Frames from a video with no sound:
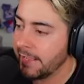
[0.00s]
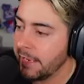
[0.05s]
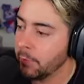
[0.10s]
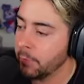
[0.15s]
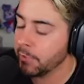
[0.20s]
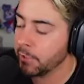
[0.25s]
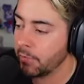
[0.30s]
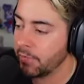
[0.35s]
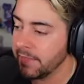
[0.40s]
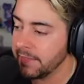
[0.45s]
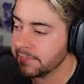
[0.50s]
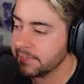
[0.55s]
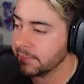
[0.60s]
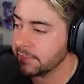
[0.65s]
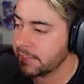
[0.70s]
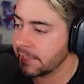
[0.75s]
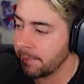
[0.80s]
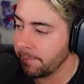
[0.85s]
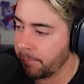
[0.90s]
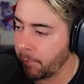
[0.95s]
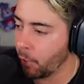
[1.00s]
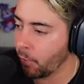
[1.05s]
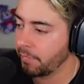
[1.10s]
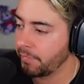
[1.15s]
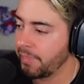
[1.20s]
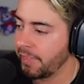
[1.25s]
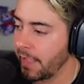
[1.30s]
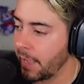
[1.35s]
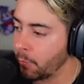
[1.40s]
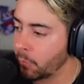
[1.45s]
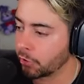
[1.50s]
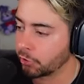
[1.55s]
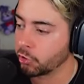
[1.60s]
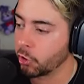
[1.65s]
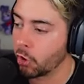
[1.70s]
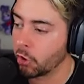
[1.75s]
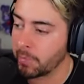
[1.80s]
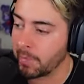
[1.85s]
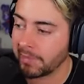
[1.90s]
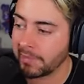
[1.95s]
Here we go. This is the important thing I want to
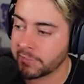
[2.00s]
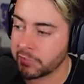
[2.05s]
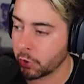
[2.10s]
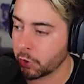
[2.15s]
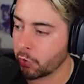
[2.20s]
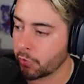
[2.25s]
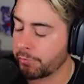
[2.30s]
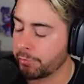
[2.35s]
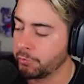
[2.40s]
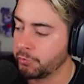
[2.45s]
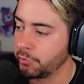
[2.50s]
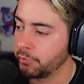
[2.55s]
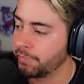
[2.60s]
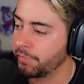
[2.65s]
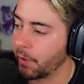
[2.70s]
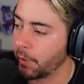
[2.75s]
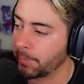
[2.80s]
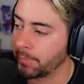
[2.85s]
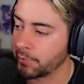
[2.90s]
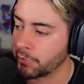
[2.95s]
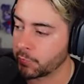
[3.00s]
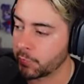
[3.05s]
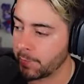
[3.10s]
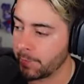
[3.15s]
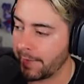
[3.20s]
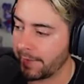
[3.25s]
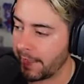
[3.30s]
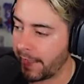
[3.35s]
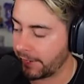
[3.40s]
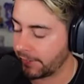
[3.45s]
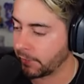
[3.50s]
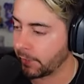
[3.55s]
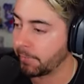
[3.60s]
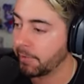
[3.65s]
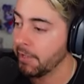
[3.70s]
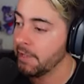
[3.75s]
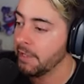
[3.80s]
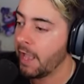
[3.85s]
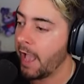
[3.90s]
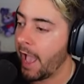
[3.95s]
talk about. Let's not go through too far because we might end up
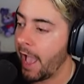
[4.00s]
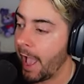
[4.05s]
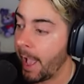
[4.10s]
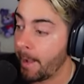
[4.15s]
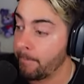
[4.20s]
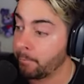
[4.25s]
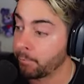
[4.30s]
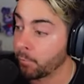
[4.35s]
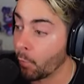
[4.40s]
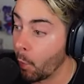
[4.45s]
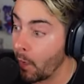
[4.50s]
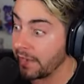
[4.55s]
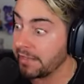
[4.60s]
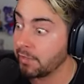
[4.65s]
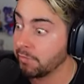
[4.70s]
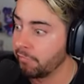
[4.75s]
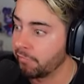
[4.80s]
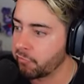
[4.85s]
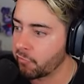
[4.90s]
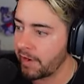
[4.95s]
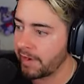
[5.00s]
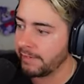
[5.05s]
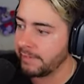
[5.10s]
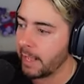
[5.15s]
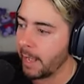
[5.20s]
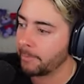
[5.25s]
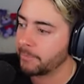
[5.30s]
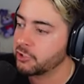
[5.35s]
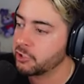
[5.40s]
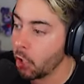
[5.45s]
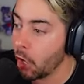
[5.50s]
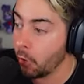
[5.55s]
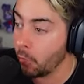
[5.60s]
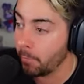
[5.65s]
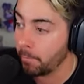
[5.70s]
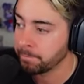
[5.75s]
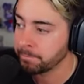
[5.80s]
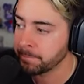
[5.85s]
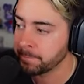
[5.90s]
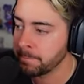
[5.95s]
um, waking Freddy up.
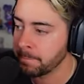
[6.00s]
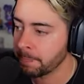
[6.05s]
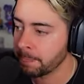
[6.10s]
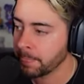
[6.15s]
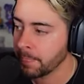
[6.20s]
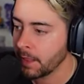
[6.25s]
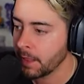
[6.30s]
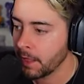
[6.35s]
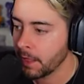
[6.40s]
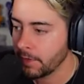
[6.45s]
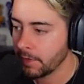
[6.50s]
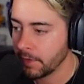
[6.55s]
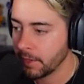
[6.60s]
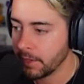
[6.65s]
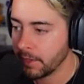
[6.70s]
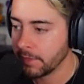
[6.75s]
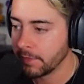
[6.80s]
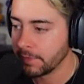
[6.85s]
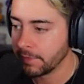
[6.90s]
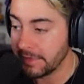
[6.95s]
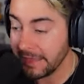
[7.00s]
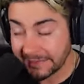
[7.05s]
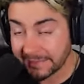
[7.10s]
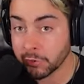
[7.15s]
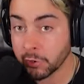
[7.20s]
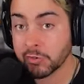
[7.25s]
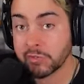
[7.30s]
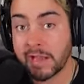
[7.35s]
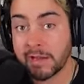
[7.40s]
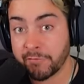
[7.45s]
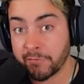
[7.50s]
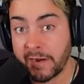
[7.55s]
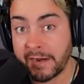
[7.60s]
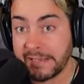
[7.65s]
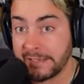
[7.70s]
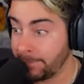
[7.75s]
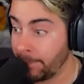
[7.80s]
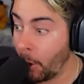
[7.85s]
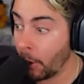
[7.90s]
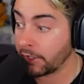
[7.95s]
So, this looks like
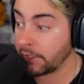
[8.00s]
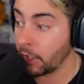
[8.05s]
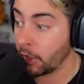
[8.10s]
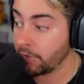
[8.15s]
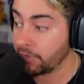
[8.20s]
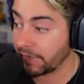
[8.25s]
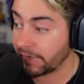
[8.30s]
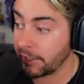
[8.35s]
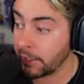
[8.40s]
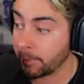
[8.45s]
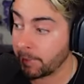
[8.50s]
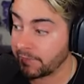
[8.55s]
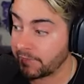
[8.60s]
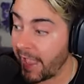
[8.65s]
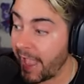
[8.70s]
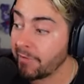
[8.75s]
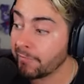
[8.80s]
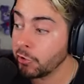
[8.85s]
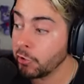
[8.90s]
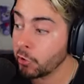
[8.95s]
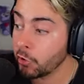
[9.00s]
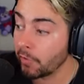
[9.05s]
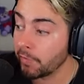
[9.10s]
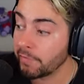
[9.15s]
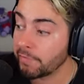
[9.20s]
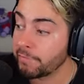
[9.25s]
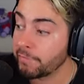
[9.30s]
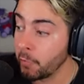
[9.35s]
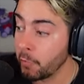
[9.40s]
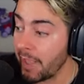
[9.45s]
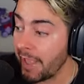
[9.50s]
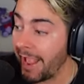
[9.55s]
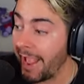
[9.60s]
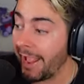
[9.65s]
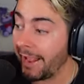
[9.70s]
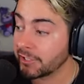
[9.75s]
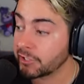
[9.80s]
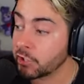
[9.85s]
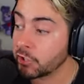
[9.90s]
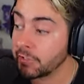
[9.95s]
Freddy's body over here, but if you have a look on the foot, it
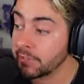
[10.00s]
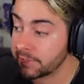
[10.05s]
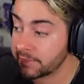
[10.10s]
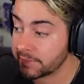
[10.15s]
actually